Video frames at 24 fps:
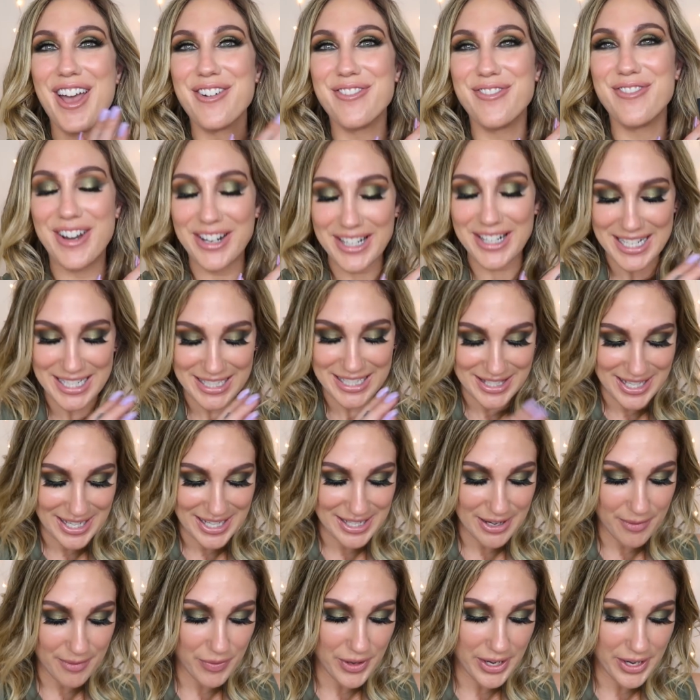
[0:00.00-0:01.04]
very
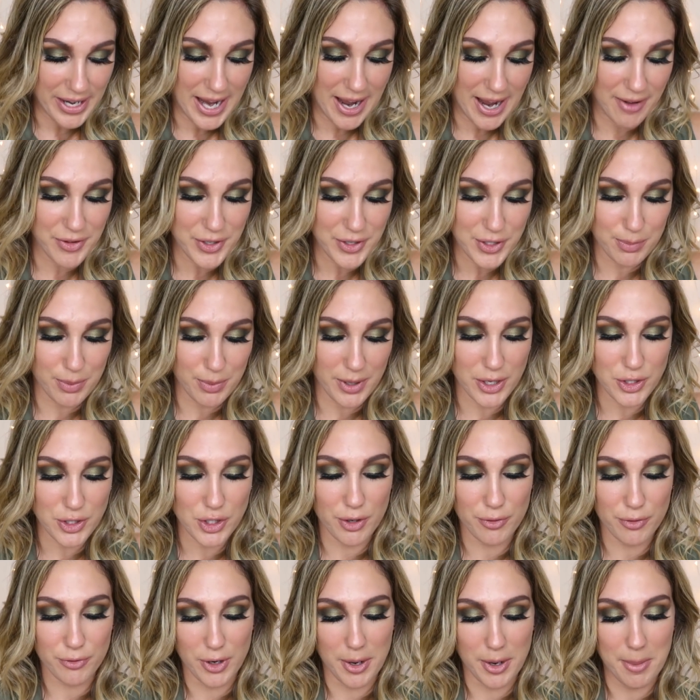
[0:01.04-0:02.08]
excited that I have this blush
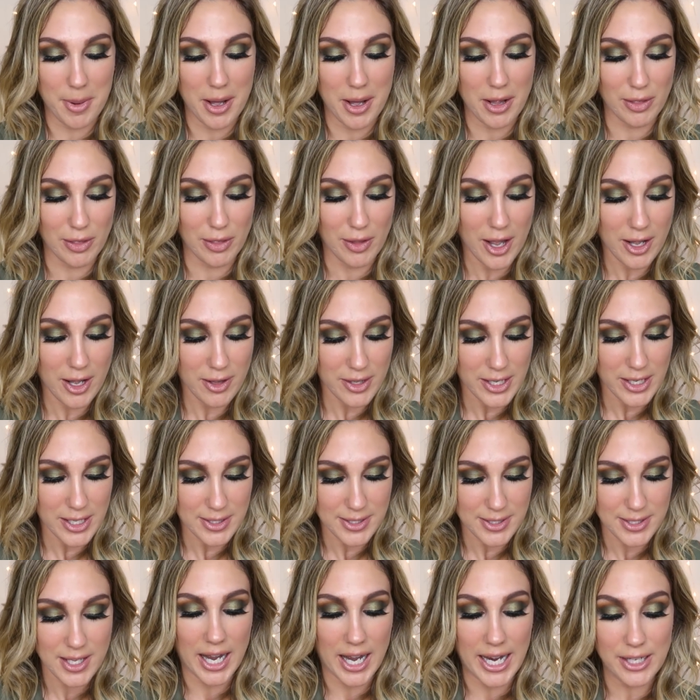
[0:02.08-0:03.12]
from
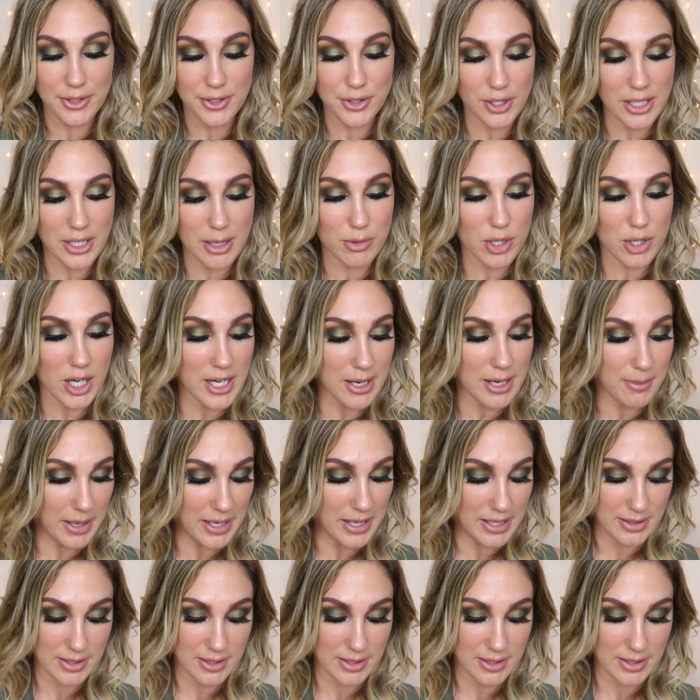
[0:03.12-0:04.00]
Lawless. I also keep checking my